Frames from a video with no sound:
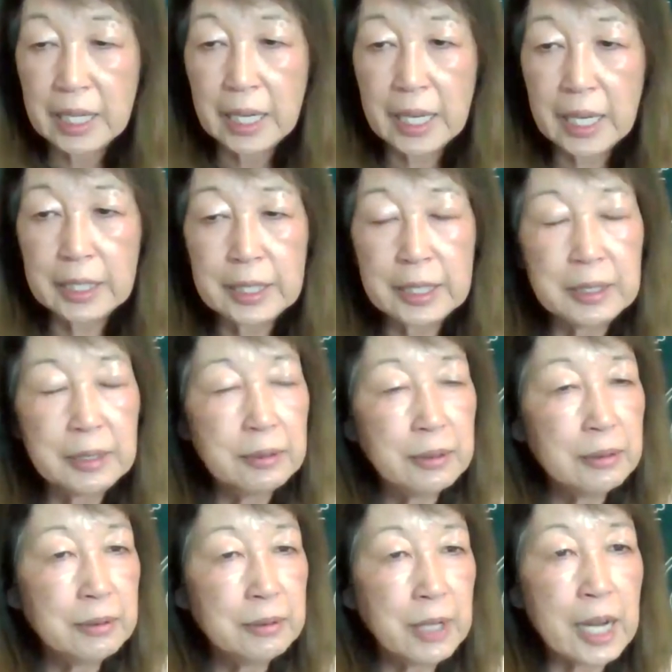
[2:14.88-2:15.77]
And
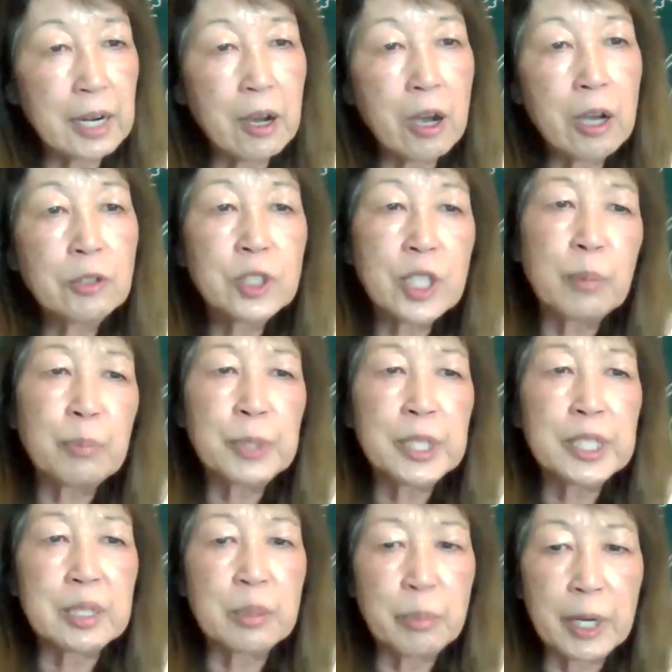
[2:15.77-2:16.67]
not all
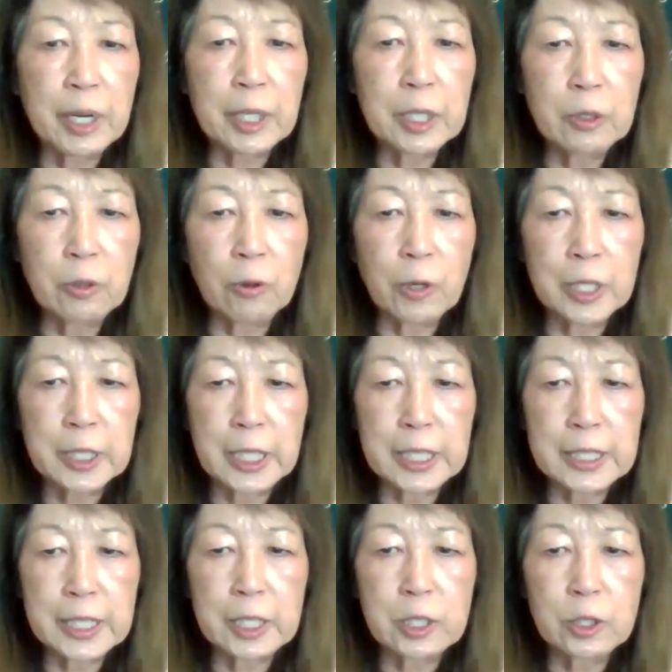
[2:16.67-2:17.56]
Japanese American
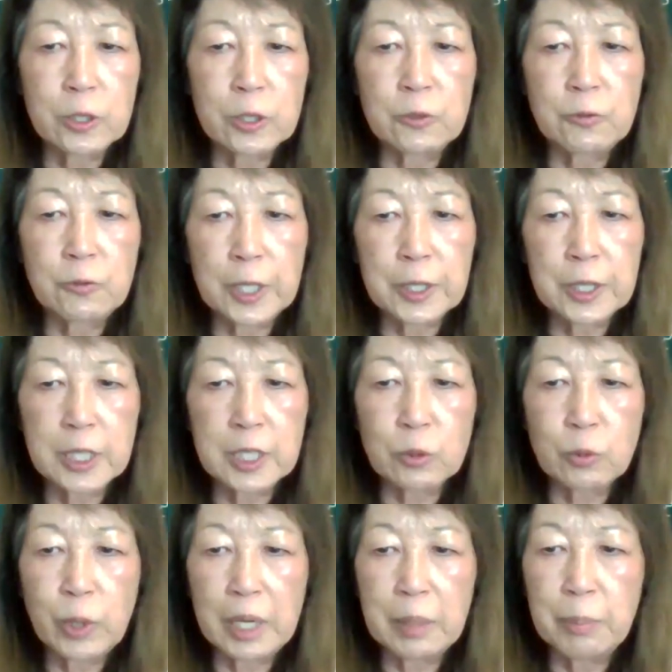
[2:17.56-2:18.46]
organizations felt this way,